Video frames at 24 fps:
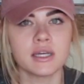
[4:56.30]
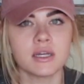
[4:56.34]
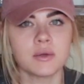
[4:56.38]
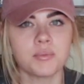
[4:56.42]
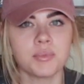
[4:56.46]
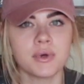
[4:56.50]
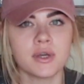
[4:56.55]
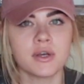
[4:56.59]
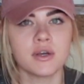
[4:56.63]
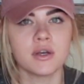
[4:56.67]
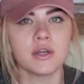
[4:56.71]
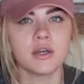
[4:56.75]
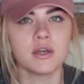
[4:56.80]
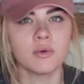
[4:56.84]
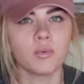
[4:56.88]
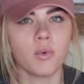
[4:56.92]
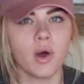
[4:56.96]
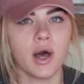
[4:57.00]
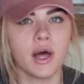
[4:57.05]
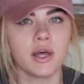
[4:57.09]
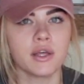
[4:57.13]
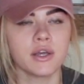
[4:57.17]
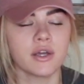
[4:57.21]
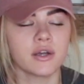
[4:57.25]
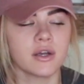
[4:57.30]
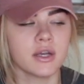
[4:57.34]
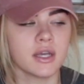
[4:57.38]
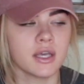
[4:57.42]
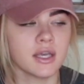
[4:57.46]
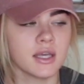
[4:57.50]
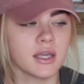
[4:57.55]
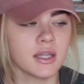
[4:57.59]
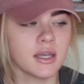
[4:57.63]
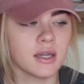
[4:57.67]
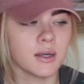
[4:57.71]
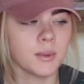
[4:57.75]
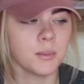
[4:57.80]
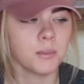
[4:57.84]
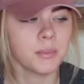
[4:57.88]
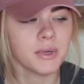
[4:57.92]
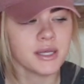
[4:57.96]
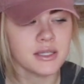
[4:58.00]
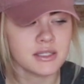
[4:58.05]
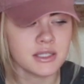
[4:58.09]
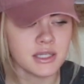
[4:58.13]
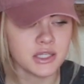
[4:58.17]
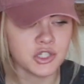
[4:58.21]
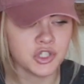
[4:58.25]
get a period while you're in
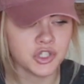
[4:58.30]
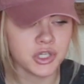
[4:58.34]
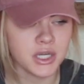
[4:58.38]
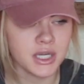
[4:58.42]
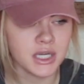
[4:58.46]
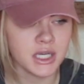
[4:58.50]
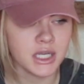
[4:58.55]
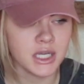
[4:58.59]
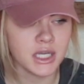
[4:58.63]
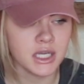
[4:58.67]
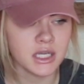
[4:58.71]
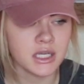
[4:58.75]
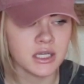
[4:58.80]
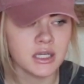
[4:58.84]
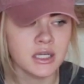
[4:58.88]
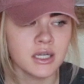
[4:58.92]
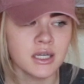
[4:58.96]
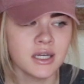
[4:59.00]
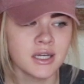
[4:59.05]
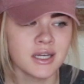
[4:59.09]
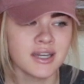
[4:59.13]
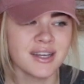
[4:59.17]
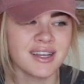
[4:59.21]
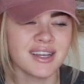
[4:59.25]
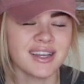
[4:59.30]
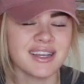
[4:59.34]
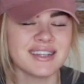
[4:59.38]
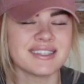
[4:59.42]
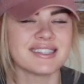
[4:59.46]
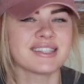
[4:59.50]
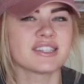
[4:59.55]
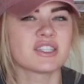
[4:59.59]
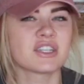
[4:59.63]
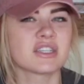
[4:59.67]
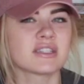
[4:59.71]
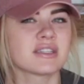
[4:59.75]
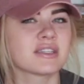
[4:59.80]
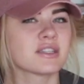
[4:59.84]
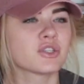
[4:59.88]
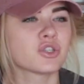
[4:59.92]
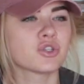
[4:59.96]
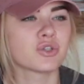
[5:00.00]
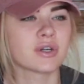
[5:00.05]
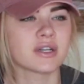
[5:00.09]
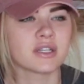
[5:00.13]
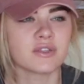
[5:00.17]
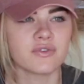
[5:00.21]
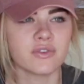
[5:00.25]
basic training, because it's just a
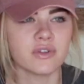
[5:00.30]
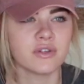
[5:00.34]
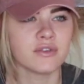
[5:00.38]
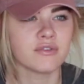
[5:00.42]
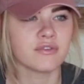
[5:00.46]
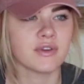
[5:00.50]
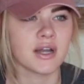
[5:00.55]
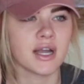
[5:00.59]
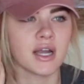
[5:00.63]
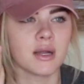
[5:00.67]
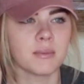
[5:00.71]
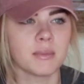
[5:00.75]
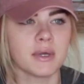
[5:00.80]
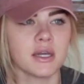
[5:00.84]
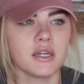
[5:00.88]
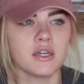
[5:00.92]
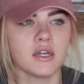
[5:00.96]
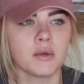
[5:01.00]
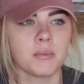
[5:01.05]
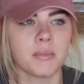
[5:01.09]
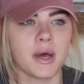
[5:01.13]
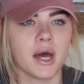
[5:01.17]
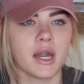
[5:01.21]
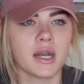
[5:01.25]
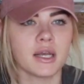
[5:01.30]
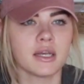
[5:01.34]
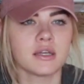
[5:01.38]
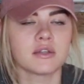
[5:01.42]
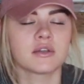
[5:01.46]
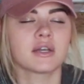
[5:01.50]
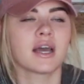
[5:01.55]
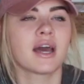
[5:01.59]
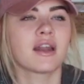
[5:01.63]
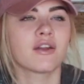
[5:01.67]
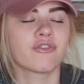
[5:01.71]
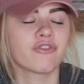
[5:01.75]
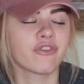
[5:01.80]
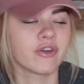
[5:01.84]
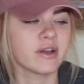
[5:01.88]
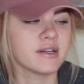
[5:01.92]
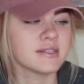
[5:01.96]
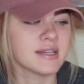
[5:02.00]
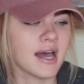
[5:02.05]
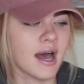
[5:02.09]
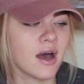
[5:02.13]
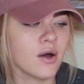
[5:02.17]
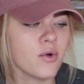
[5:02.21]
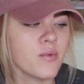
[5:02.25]
stressful environment. Your body kind of
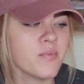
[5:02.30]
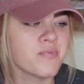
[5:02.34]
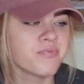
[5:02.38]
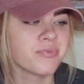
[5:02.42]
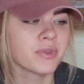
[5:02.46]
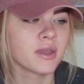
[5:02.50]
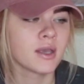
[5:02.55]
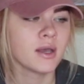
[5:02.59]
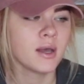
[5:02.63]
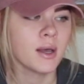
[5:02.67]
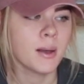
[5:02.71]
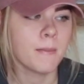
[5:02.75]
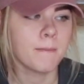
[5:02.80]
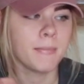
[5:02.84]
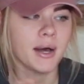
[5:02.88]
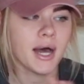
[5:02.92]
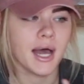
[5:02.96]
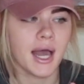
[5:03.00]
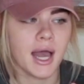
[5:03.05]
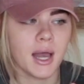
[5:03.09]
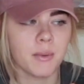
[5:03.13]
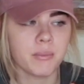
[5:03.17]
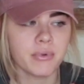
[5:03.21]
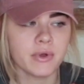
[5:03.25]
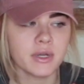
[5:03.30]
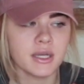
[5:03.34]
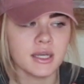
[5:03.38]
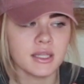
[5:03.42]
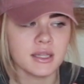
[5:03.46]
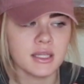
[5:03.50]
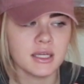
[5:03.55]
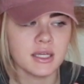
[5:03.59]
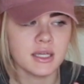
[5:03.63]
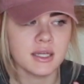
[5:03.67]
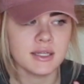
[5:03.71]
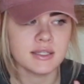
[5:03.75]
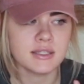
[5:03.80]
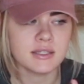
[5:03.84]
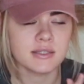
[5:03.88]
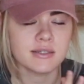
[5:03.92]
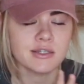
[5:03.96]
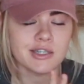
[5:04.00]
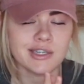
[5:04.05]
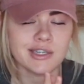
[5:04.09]
freaks out. But I'm bringing these